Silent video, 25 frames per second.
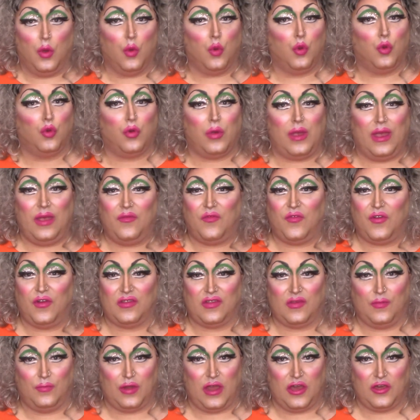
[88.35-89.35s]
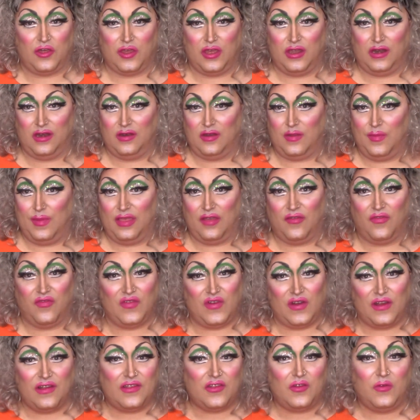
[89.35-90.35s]
Great first impression to be the
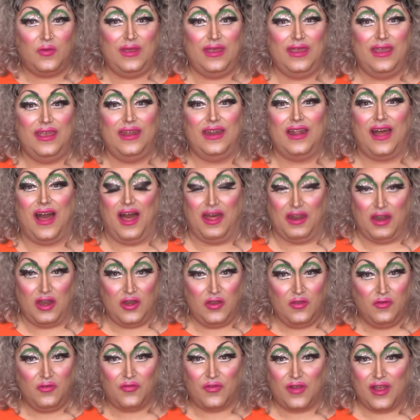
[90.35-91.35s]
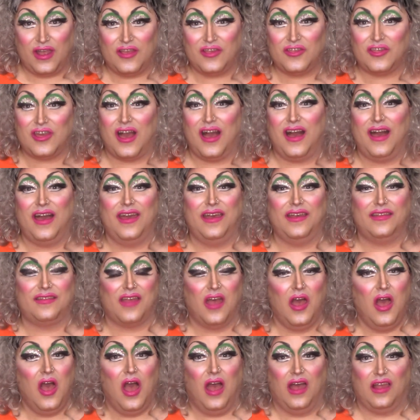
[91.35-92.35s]
first queen on a new franchise,
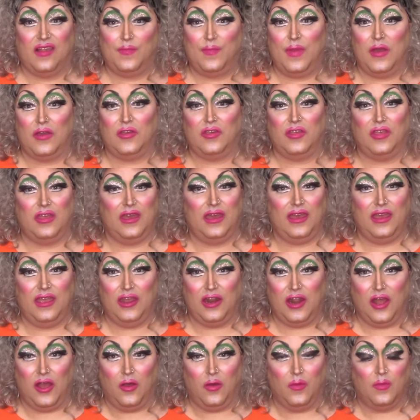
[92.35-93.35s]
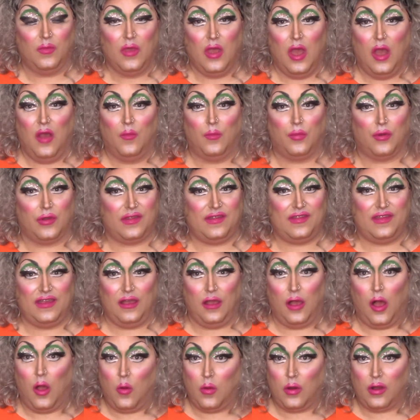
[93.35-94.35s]
especially,
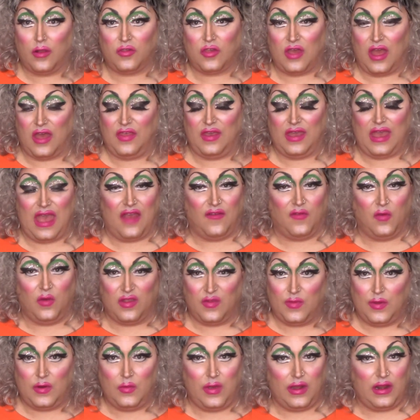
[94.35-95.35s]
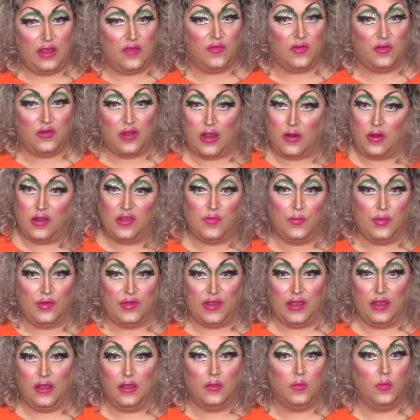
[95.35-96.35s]
Brazil, which I think everyone's been waiting for Drag Race
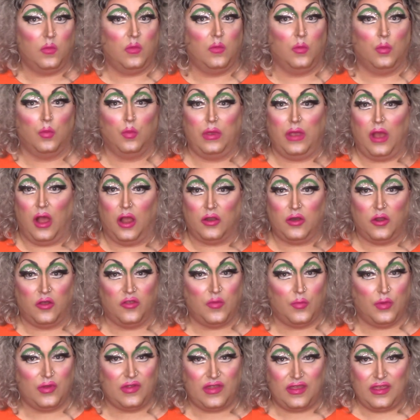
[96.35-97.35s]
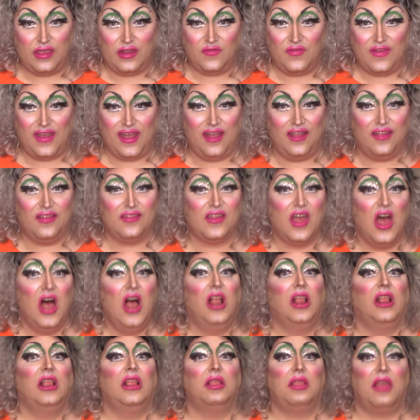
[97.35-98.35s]
Brazil. We all know the Brazilian fans
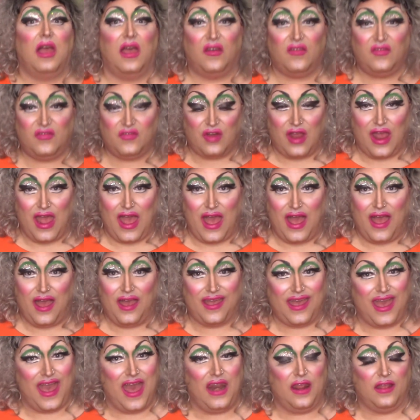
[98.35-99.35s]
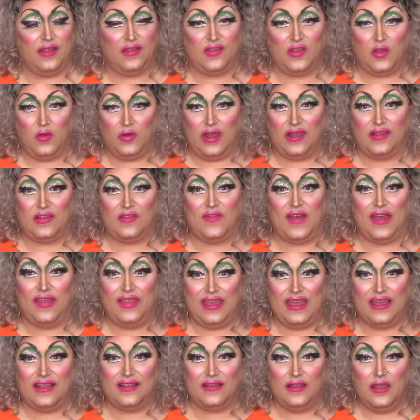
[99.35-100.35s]
love drag, and it's so nice to
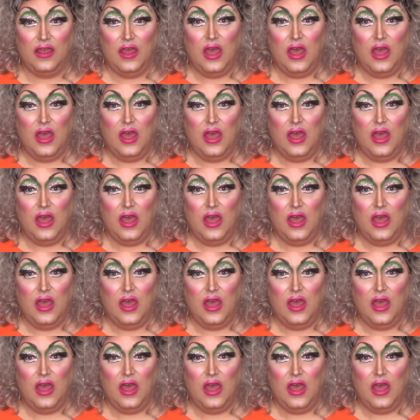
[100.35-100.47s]
finally get